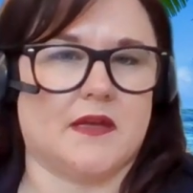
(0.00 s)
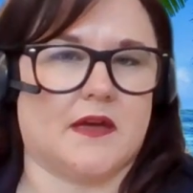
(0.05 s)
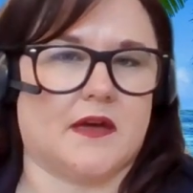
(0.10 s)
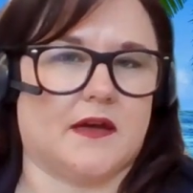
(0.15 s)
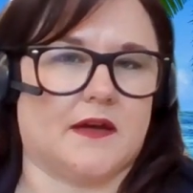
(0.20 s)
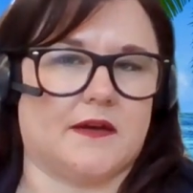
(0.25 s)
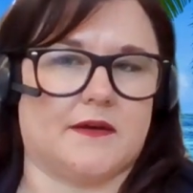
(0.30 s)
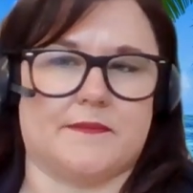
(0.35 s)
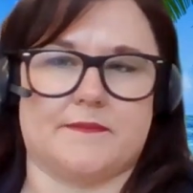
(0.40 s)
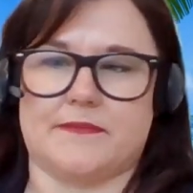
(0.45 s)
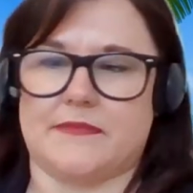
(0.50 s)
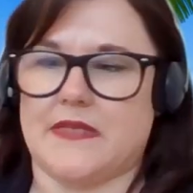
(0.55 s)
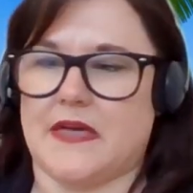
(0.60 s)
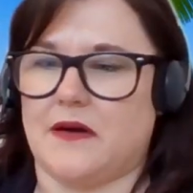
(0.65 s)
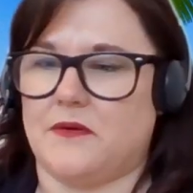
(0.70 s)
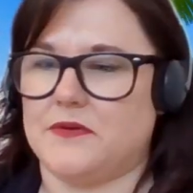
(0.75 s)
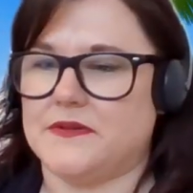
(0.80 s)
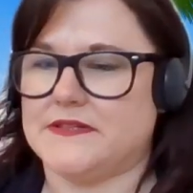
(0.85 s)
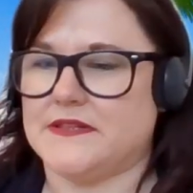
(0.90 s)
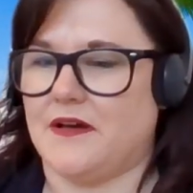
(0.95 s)

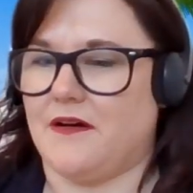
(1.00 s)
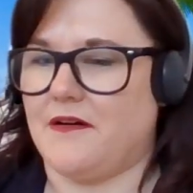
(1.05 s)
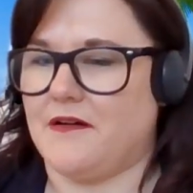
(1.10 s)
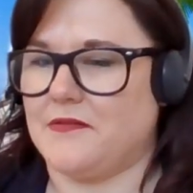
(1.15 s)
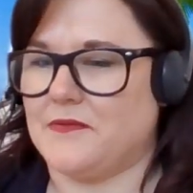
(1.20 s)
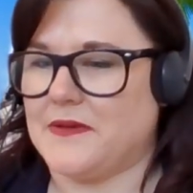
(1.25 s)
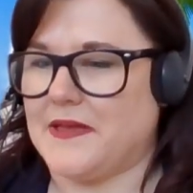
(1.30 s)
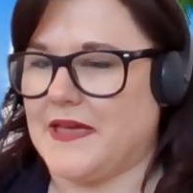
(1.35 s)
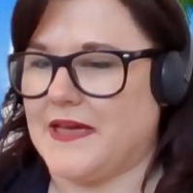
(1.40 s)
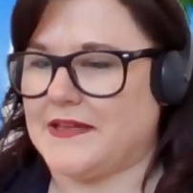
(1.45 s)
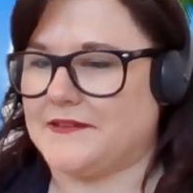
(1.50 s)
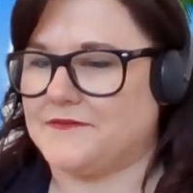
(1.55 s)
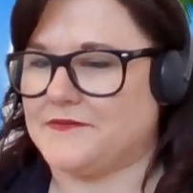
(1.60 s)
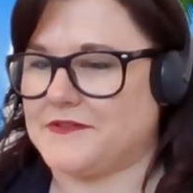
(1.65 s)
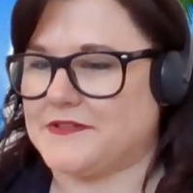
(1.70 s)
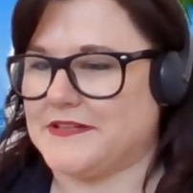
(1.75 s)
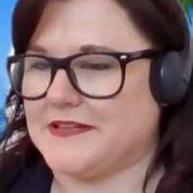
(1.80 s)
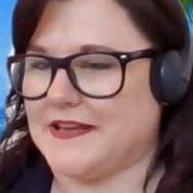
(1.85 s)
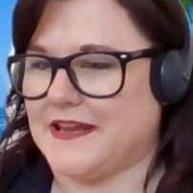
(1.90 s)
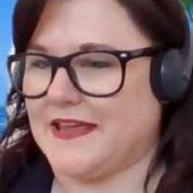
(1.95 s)
That was all we had
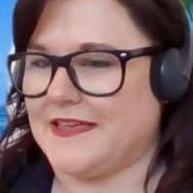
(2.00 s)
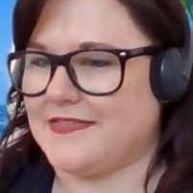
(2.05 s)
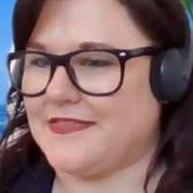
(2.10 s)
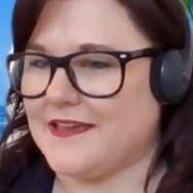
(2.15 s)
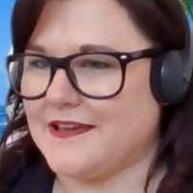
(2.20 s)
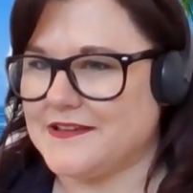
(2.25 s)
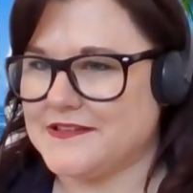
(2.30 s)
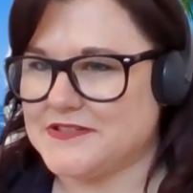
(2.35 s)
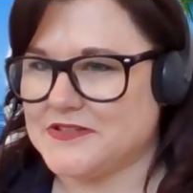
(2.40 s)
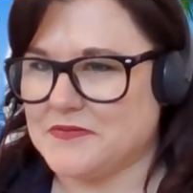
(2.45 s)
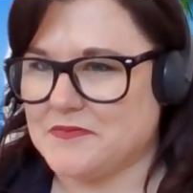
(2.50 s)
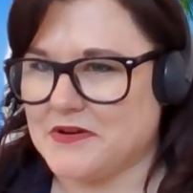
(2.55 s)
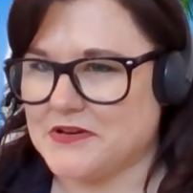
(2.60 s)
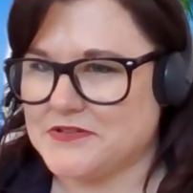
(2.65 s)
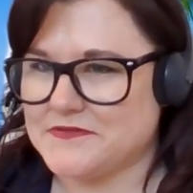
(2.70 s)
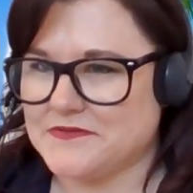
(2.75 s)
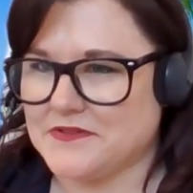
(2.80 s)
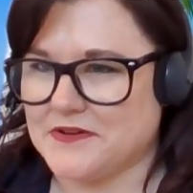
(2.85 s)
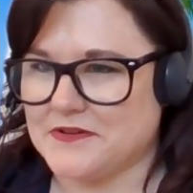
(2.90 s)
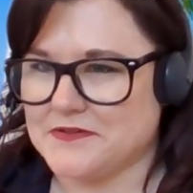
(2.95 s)
for today. Thanks so
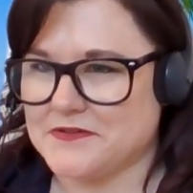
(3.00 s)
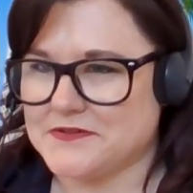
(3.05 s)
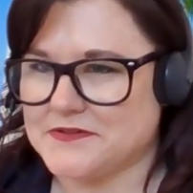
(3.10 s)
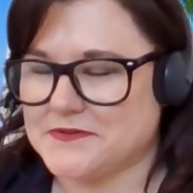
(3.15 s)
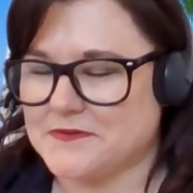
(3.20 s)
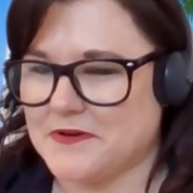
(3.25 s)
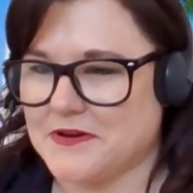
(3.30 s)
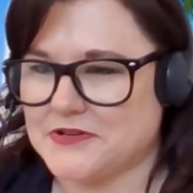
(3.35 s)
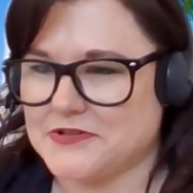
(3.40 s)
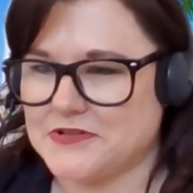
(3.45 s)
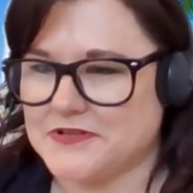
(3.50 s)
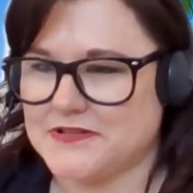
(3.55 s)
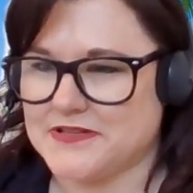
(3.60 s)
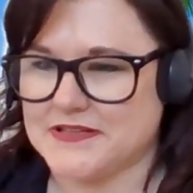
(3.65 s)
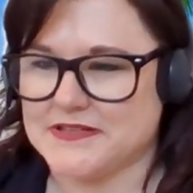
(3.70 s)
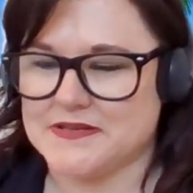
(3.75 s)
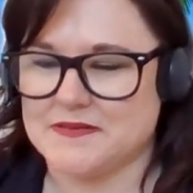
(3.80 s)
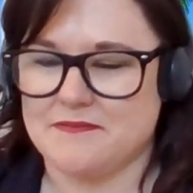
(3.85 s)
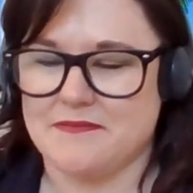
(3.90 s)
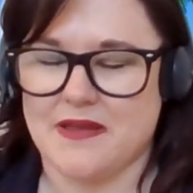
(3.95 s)
much for all those questions.
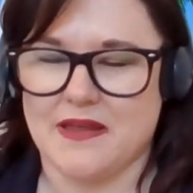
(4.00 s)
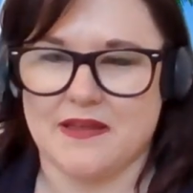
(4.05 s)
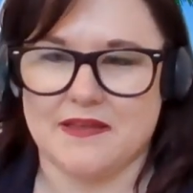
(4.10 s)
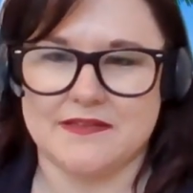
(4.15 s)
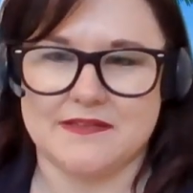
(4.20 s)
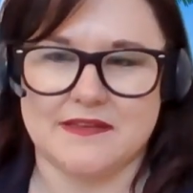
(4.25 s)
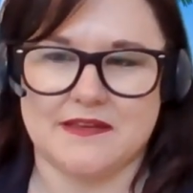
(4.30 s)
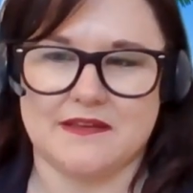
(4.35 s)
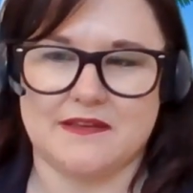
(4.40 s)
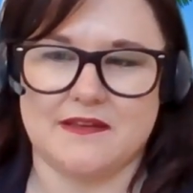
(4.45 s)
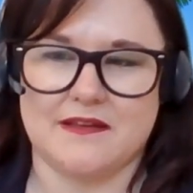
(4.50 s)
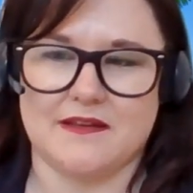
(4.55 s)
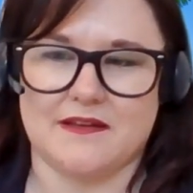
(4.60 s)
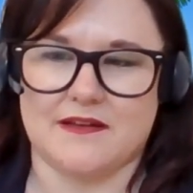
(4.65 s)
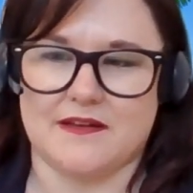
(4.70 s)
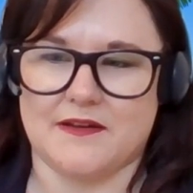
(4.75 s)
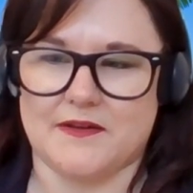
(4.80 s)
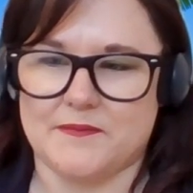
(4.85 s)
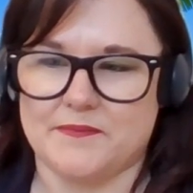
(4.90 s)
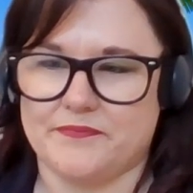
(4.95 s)
That's amazing.
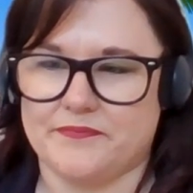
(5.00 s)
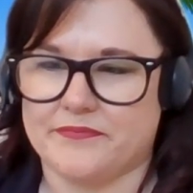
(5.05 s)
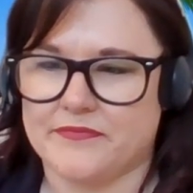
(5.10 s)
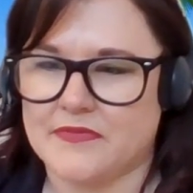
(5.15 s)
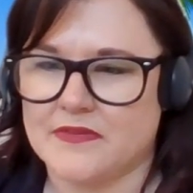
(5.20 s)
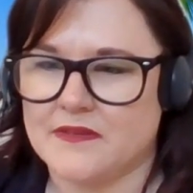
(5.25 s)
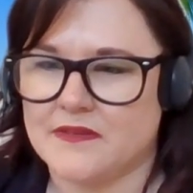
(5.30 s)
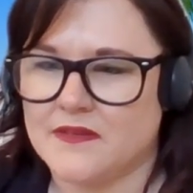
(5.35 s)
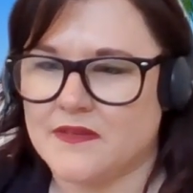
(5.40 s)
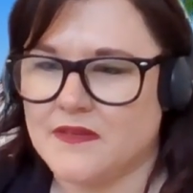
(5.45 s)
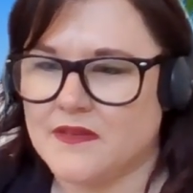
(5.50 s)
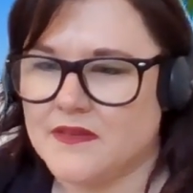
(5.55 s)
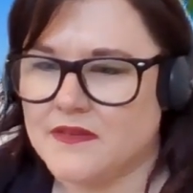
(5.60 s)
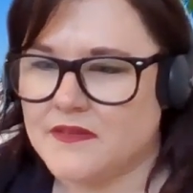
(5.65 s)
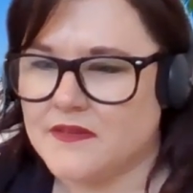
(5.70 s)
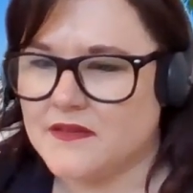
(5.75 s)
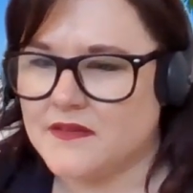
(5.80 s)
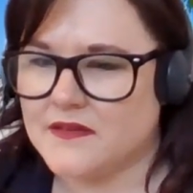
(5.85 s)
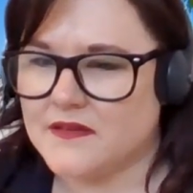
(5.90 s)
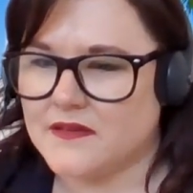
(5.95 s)
I
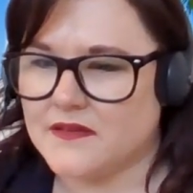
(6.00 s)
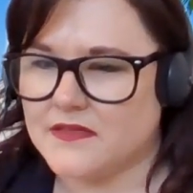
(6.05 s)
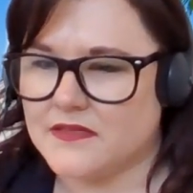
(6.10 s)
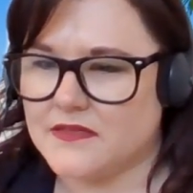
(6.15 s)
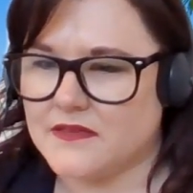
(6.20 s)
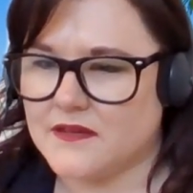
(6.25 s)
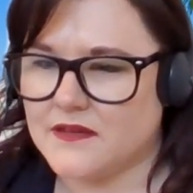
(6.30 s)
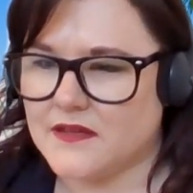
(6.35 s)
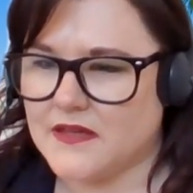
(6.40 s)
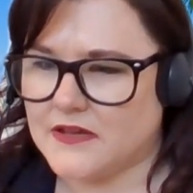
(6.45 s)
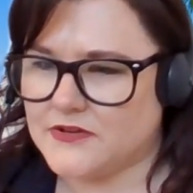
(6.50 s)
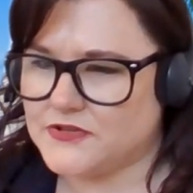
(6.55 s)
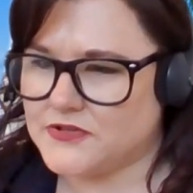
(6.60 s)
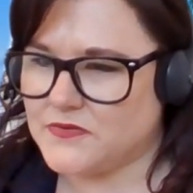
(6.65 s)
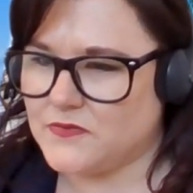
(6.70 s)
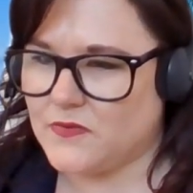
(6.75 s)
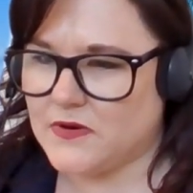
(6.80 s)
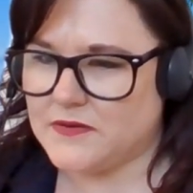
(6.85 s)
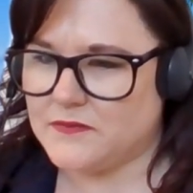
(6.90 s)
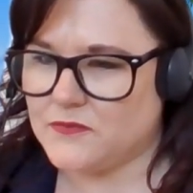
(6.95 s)
think
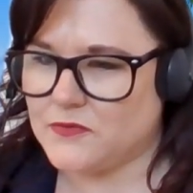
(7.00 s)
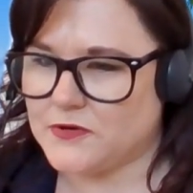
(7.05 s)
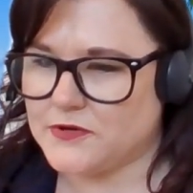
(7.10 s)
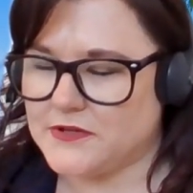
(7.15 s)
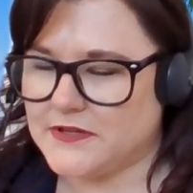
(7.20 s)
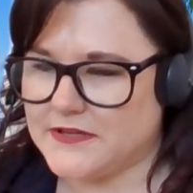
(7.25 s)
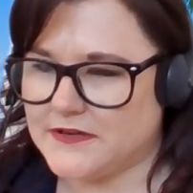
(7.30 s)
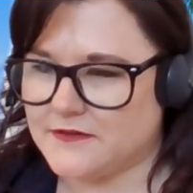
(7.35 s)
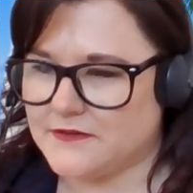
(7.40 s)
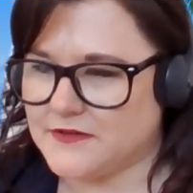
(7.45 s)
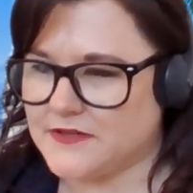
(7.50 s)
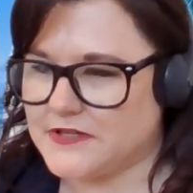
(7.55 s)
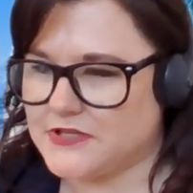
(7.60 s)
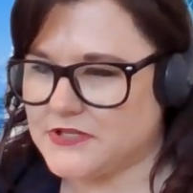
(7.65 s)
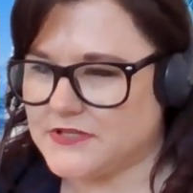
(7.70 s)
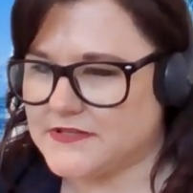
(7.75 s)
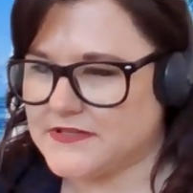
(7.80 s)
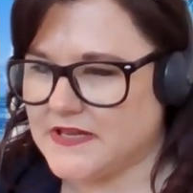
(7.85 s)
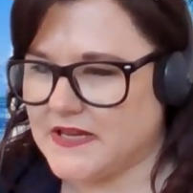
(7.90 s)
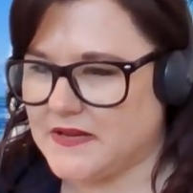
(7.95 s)
actually one more literally
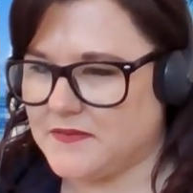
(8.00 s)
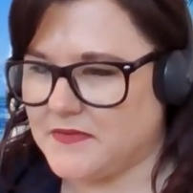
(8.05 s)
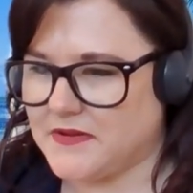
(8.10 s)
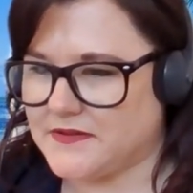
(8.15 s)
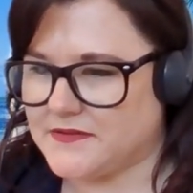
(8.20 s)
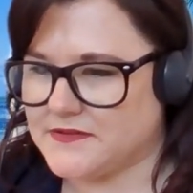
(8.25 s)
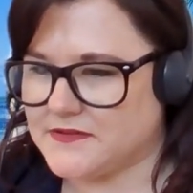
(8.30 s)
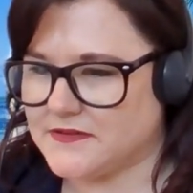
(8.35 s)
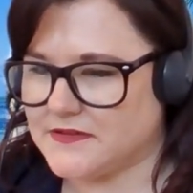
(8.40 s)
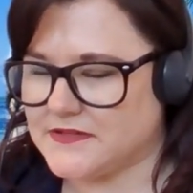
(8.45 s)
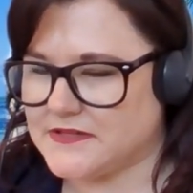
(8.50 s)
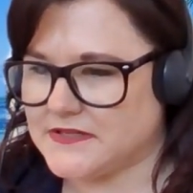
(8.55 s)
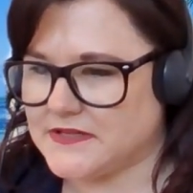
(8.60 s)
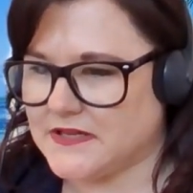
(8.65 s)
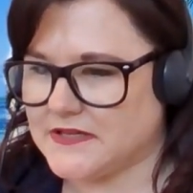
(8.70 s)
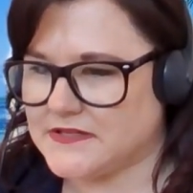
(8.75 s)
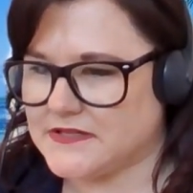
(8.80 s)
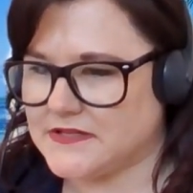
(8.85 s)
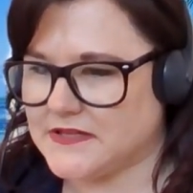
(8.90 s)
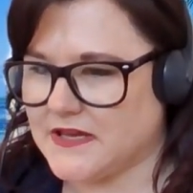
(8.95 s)
just came in, so let's
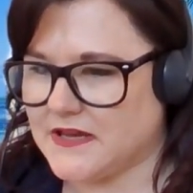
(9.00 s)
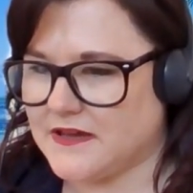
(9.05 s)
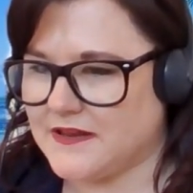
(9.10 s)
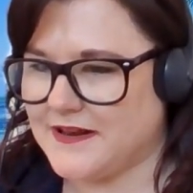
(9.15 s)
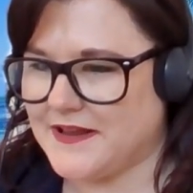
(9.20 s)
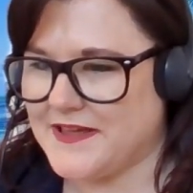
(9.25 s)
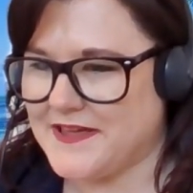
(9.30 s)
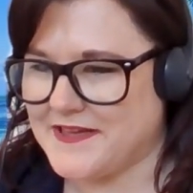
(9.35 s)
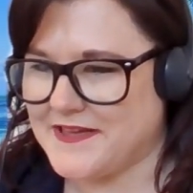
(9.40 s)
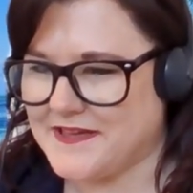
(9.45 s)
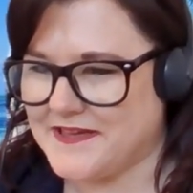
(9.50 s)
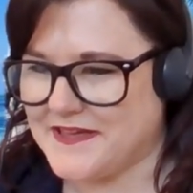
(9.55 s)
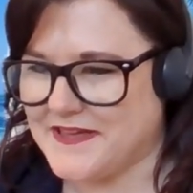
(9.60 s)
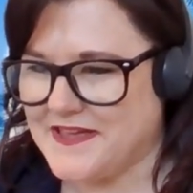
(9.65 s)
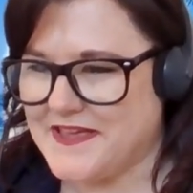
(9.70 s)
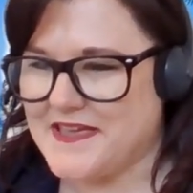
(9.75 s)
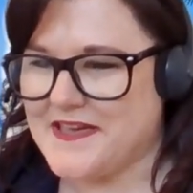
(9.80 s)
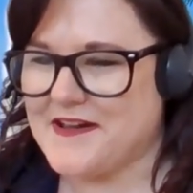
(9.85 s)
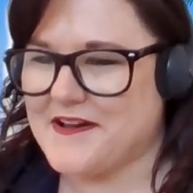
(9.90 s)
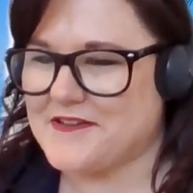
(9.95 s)
get to that.
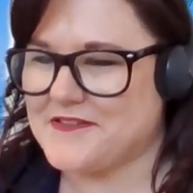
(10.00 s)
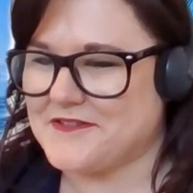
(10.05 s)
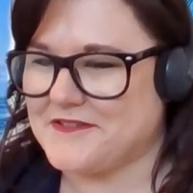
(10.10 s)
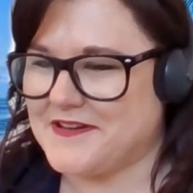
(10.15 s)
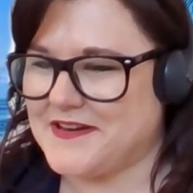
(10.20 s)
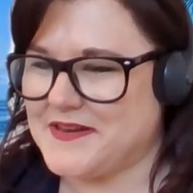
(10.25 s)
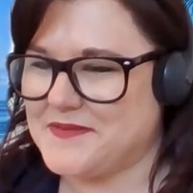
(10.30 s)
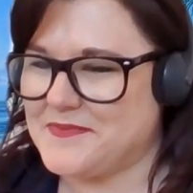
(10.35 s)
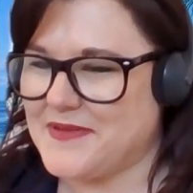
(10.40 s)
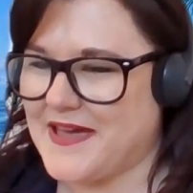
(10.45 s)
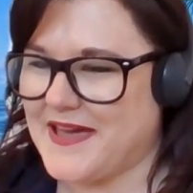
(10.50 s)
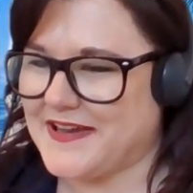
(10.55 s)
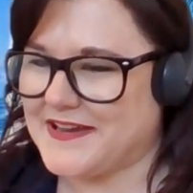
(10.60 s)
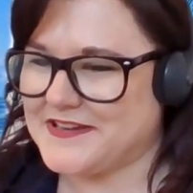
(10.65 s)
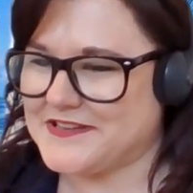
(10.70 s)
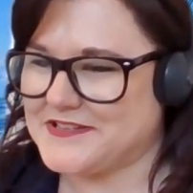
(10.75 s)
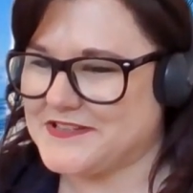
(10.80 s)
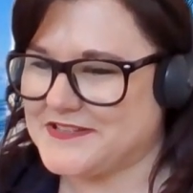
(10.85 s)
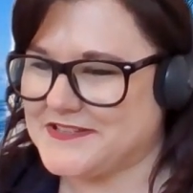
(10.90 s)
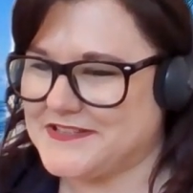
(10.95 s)
Are there any
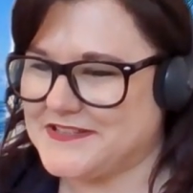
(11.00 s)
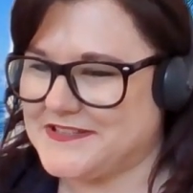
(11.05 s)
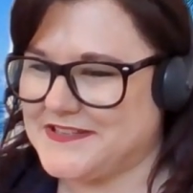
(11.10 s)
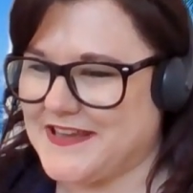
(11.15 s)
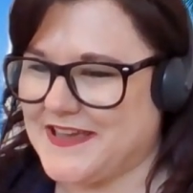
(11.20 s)
package